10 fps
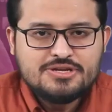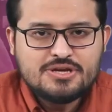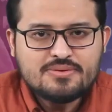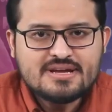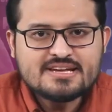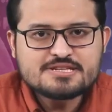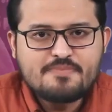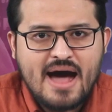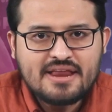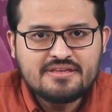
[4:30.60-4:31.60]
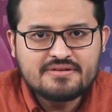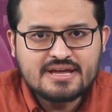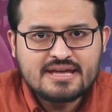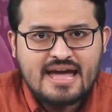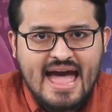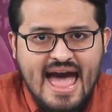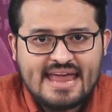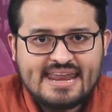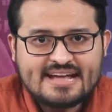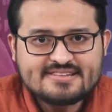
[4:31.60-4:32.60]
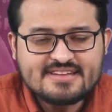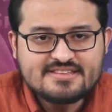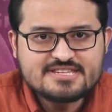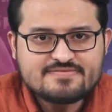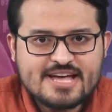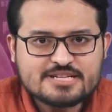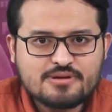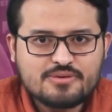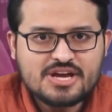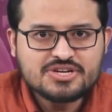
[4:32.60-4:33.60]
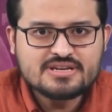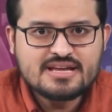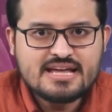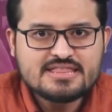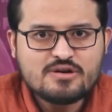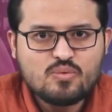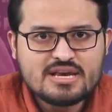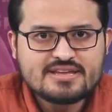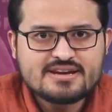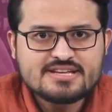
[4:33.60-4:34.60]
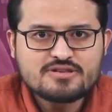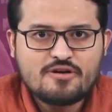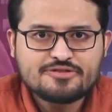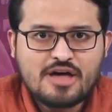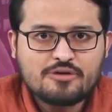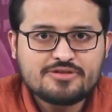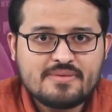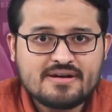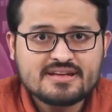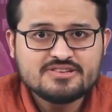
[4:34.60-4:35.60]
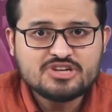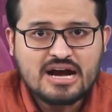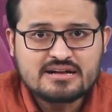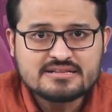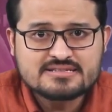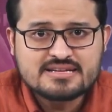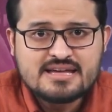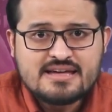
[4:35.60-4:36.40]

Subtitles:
During his pioneering and extensive exploration in the wilderness of South American jungles,